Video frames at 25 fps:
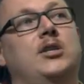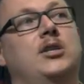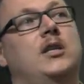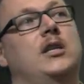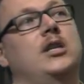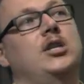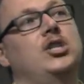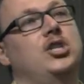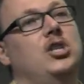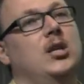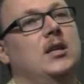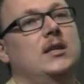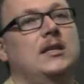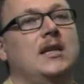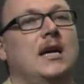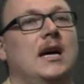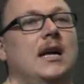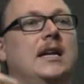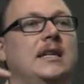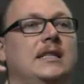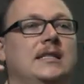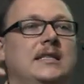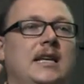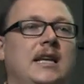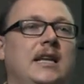He just got a
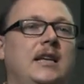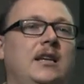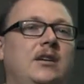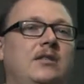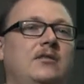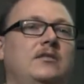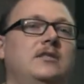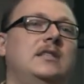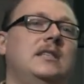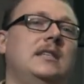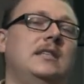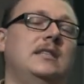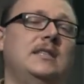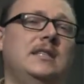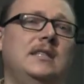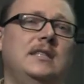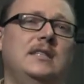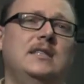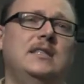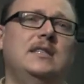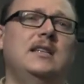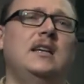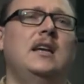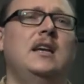10-year sentence,